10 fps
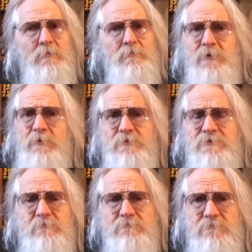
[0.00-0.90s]

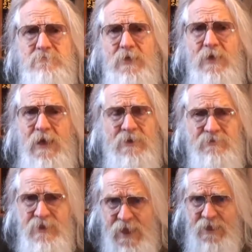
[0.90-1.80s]
because at
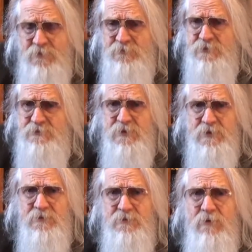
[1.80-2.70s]
the end of the
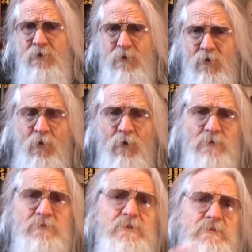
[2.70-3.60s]
day
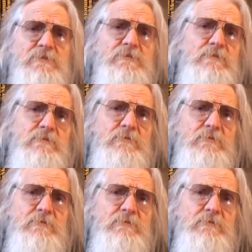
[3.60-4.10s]
all these